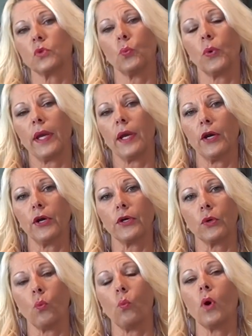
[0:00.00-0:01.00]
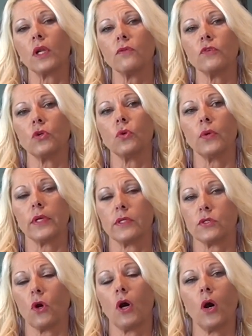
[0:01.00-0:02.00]
where one of you
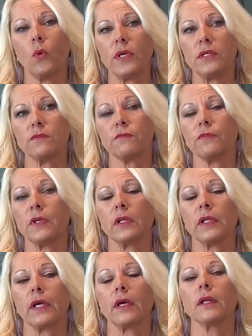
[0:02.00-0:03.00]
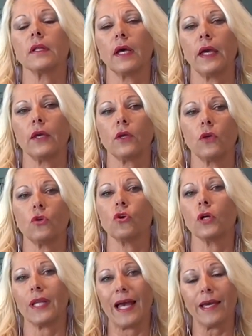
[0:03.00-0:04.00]
is always feeling like
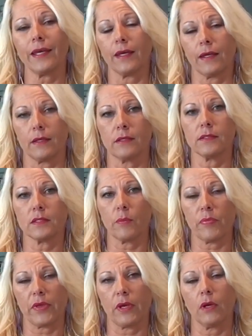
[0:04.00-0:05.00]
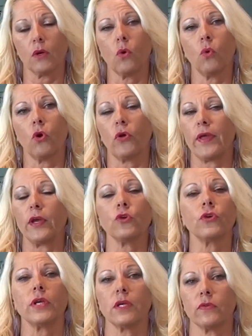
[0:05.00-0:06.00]
you're lacking in something or that
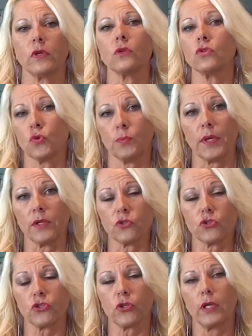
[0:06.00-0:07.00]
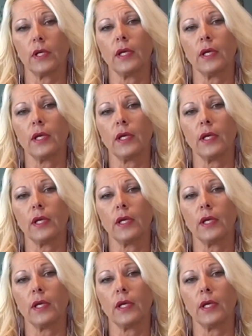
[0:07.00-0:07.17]
you're giving too much.